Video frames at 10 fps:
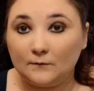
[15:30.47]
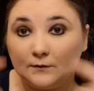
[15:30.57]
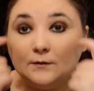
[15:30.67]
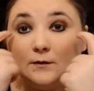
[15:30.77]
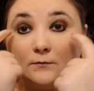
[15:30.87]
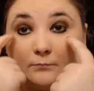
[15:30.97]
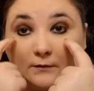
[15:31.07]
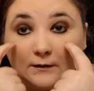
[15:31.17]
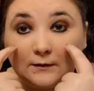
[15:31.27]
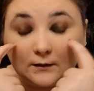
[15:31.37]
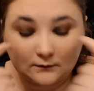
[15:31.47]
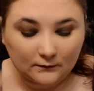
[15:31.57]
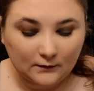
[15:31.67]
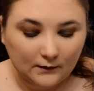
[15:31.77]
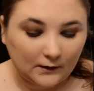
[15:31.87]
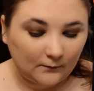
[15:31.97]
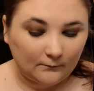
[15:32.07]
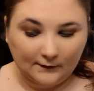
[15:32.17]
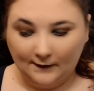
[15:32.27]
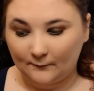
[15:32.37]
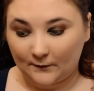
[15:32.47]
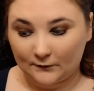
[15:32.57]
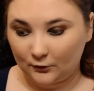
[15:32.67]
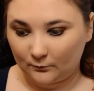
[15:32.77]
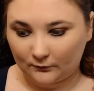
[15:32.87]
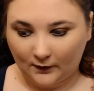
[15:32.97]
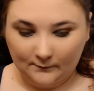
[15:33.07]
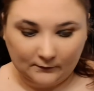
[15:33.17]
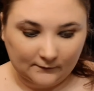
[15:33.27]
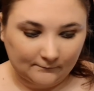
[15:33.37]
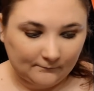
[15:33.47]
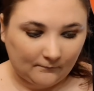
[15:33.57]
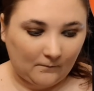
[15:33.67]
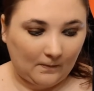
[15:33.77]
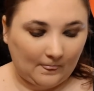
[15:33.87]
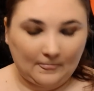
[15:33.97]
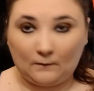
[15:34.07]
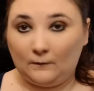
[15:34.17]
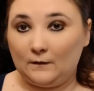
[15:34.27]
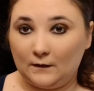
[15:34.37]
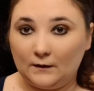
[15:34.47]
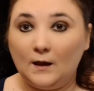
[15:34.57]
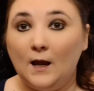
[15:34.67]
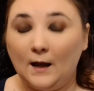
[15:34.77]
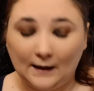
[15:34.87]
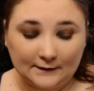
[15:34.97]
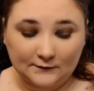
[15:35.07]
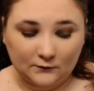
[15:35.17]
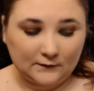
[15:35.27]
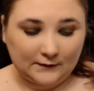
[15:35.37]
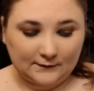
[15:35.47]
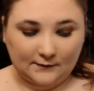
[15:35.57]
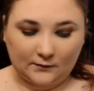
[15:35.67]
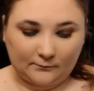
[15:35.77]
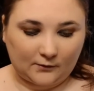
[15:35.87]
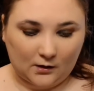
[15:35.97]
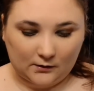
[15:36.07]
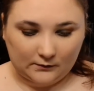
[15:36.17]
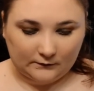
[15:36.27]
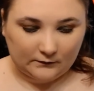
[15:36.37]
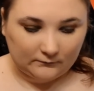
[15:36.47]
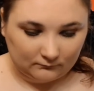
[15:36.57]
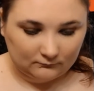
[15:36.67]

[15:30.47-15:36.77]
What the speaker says: This is bleeding, but I wear no primer with it. I still think it's a good product.